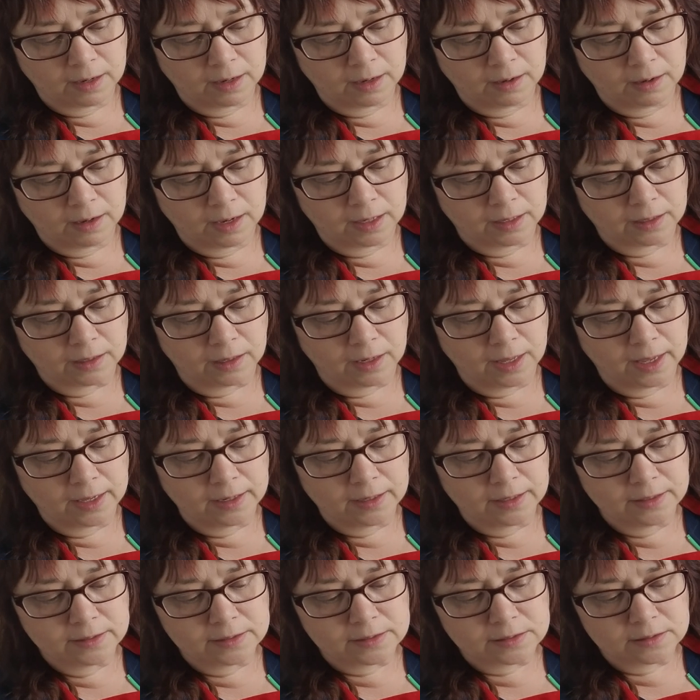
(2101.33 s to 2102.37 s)
and let
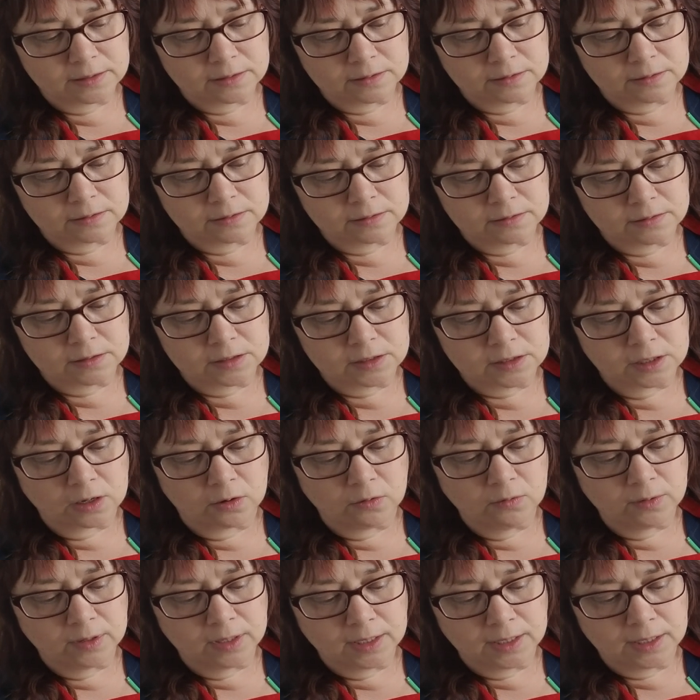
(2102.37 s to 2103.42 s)
it
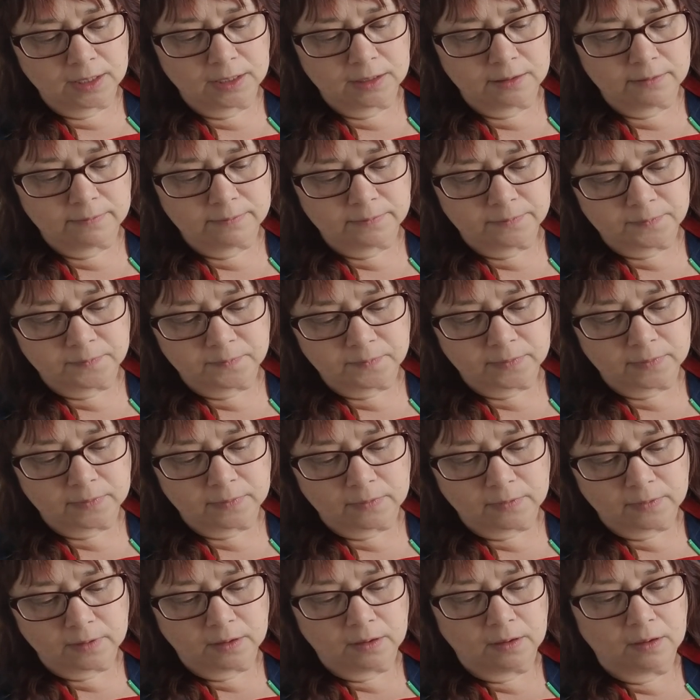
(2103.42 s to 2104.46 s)
soak in
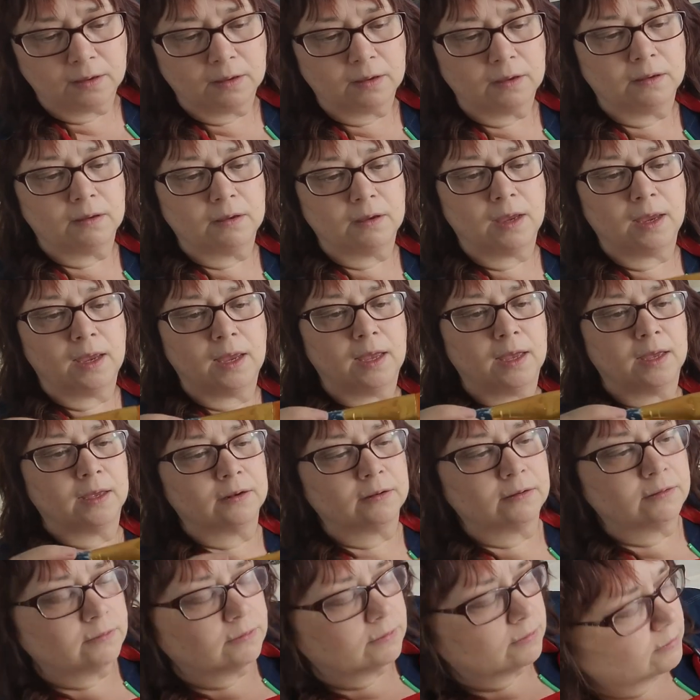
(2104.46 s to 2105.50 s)
and